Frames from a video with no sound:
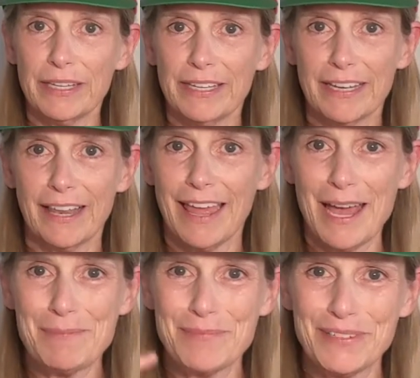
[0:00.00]
little
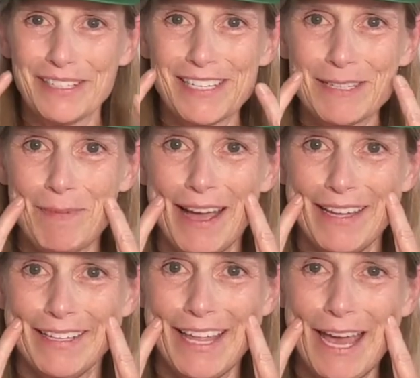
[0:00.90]
apples
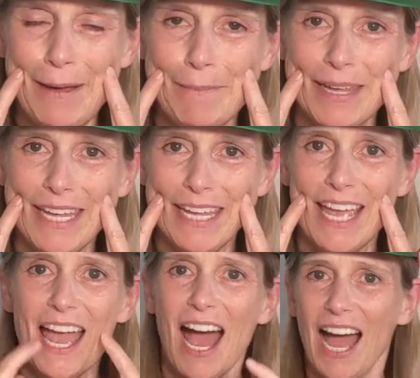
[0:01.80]
smiled at me.
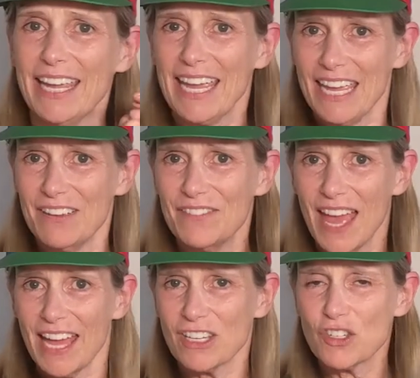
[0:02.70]
I gave
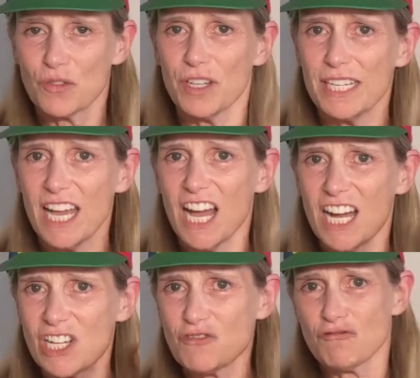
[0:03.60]
that tree
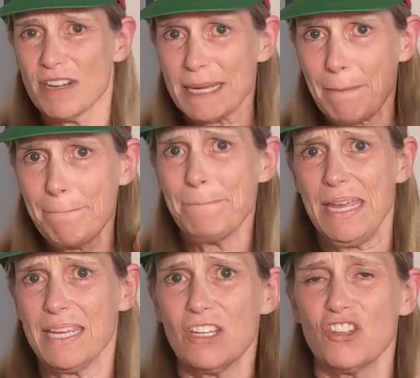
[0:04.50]
a great
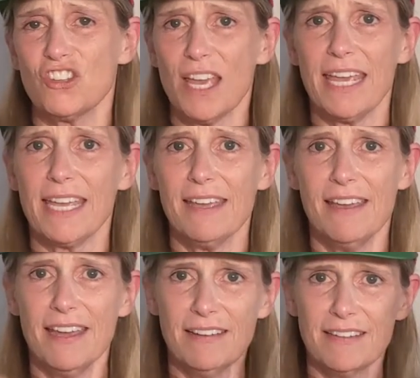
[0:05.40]
big shake.
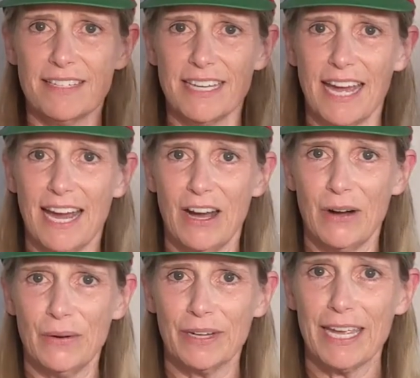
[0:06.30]

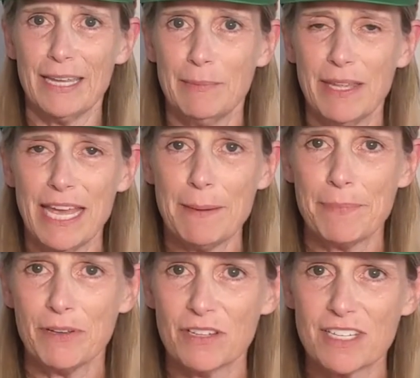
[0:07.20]
Down came the
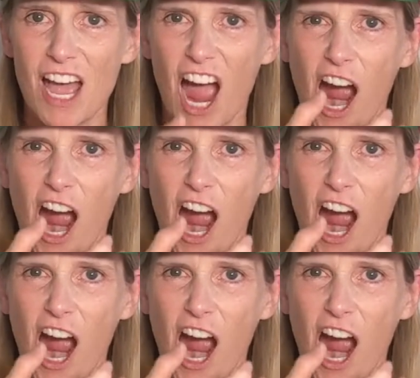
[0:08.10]
apples.